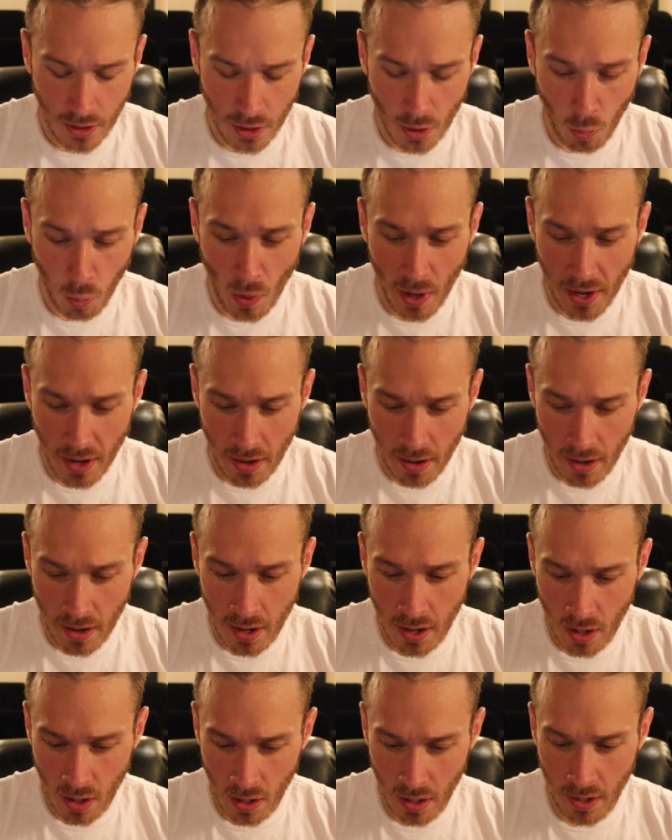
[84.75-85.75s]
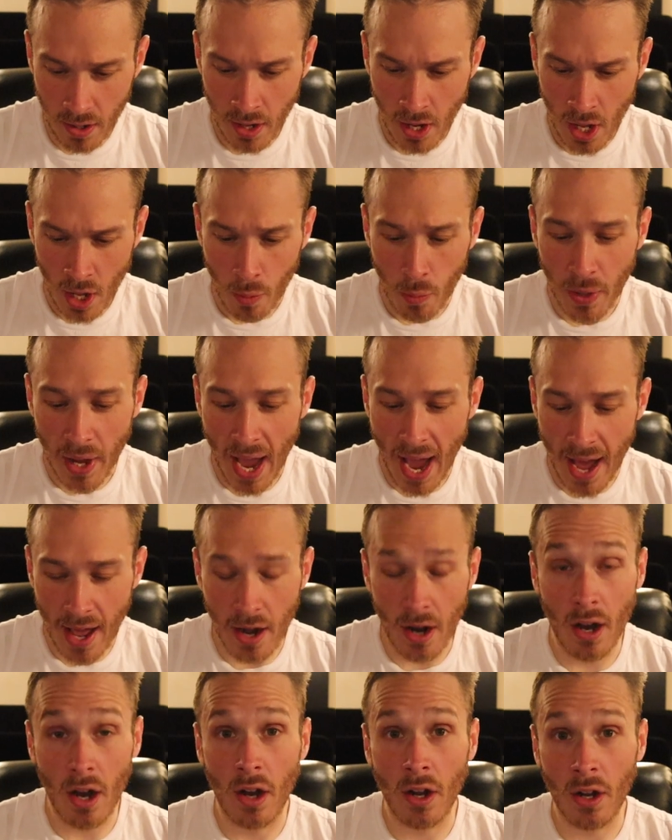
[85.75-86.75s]
the winner, we
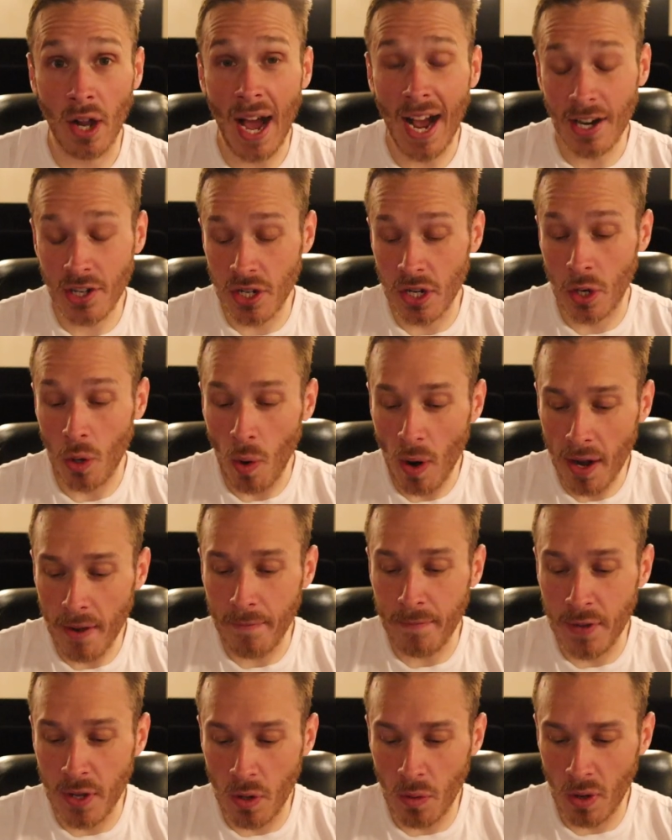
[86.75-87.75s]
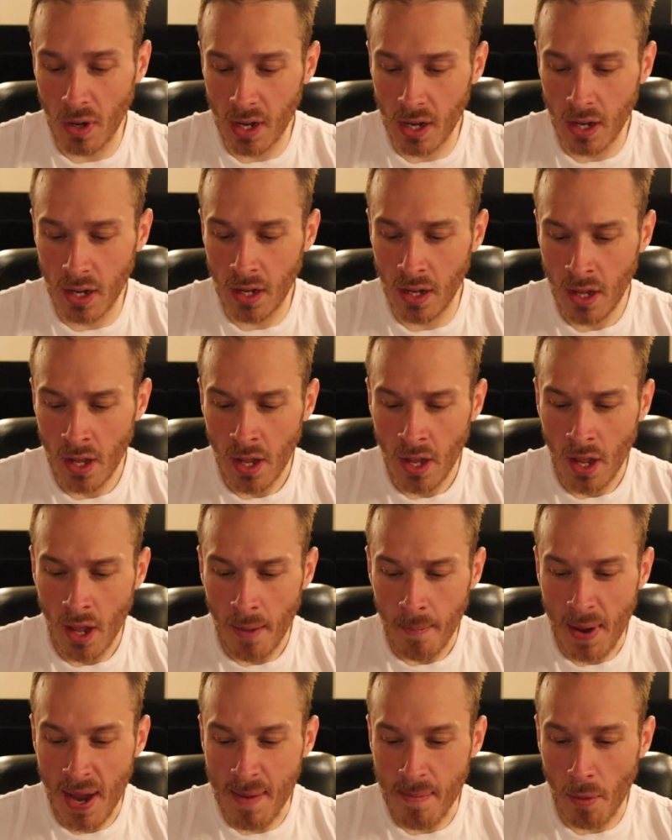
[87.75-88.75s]
had uh, actually quite a few uh,
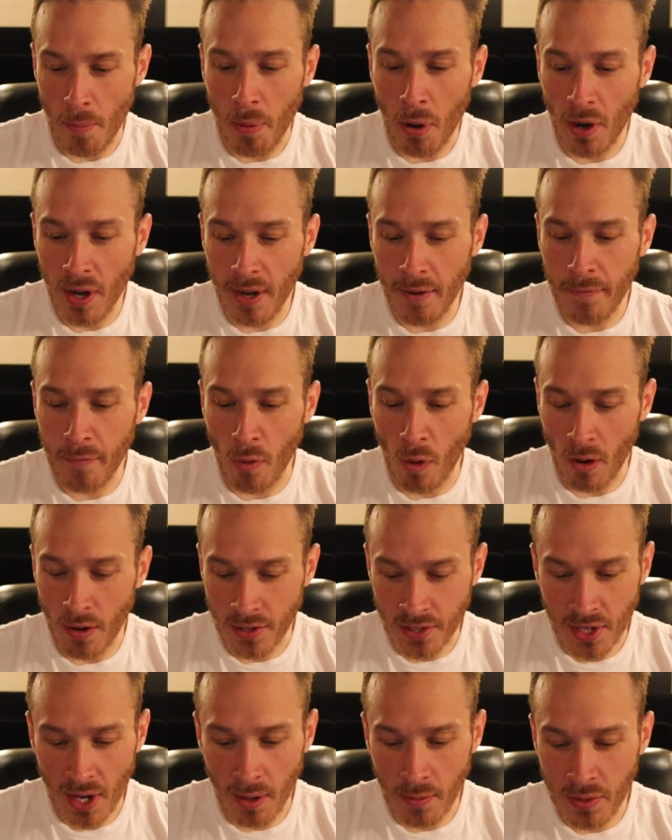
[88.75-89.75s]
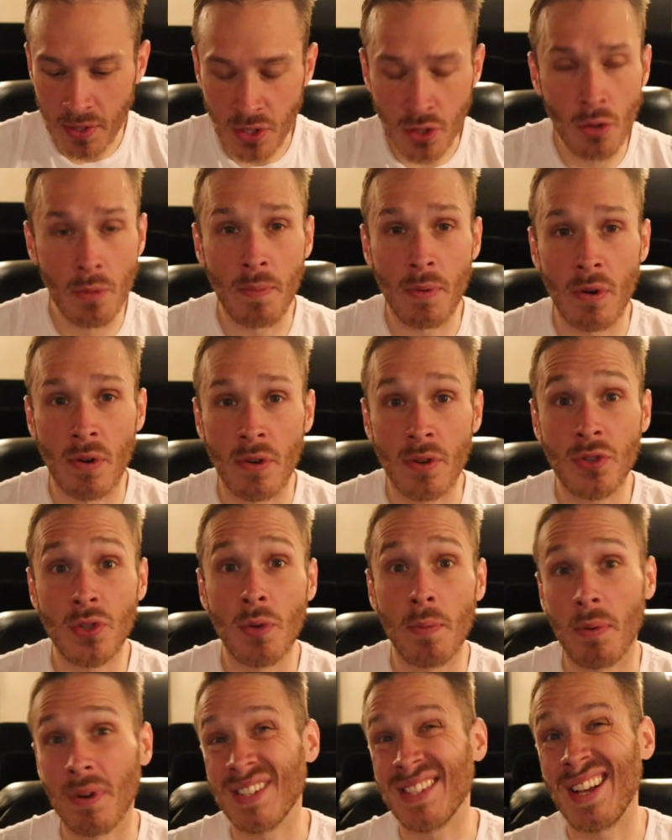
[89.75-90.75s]
people put in for it. So I was super,
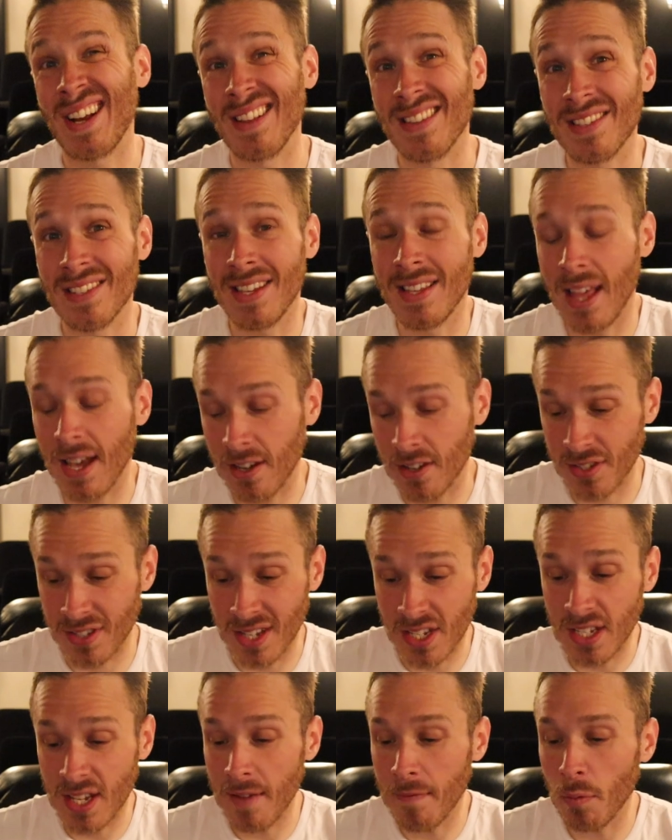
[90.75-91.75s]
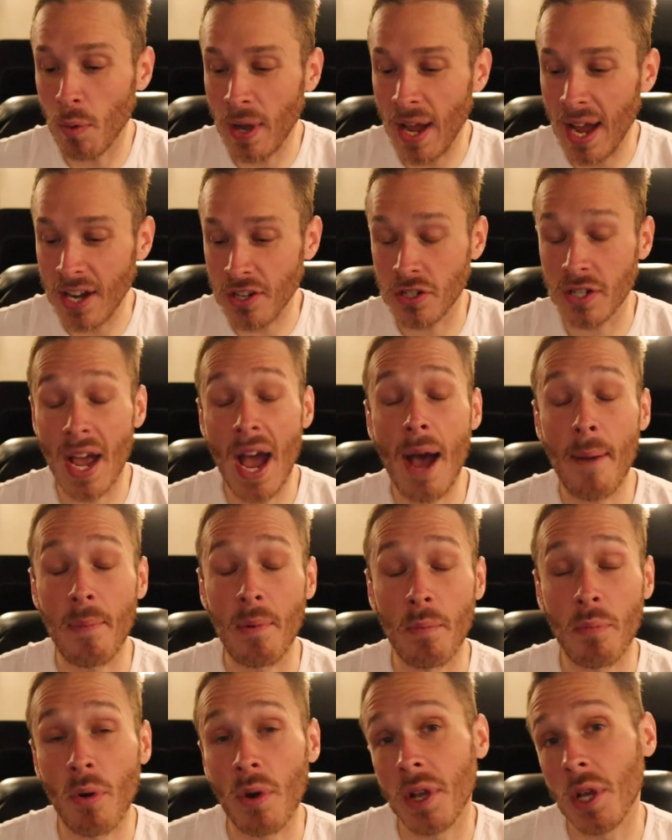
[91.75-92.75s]
super excited to see that because this giveaway actually
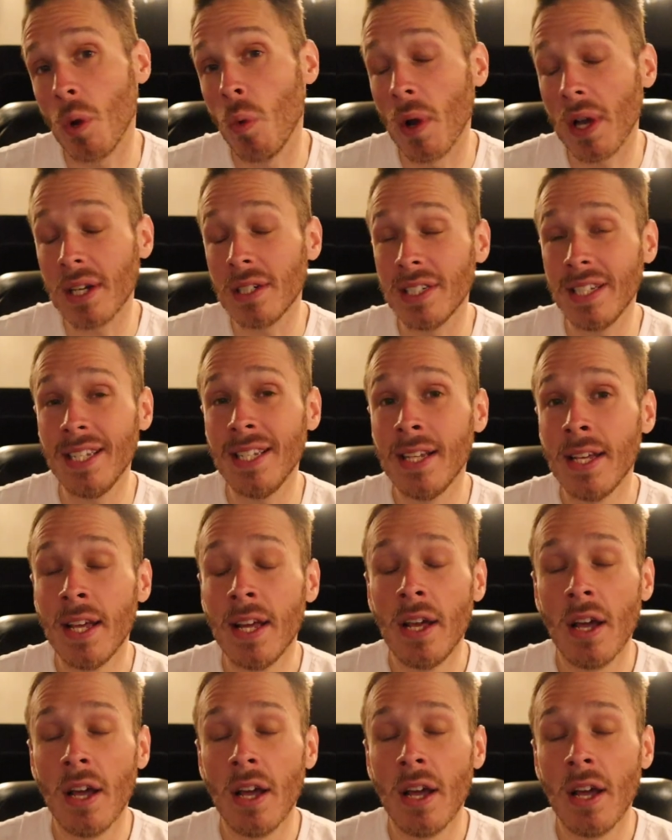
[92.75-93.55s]
happened pretty quickly.